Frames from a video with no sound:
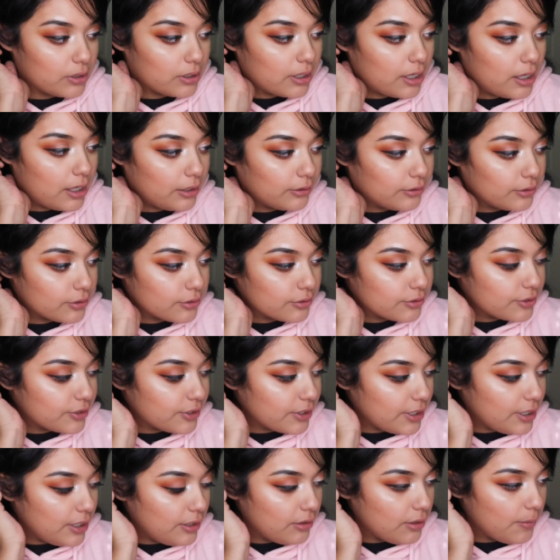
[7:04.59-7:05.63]
colors
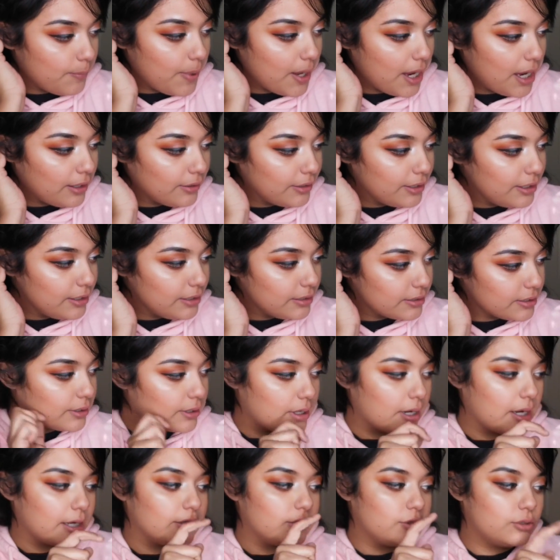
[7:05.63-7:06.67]
in the palette.
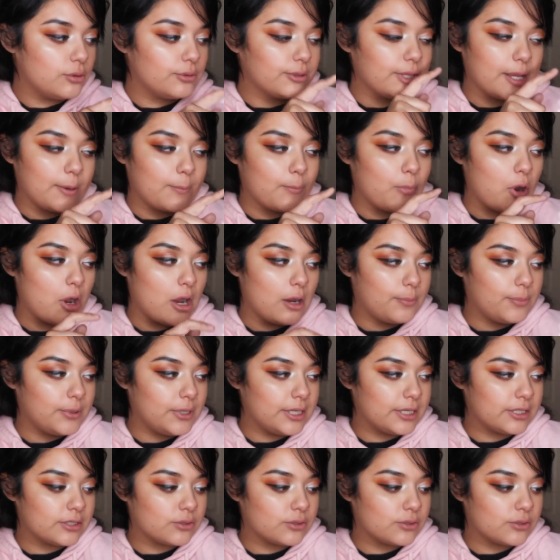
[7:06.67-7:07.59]
I do like poppy as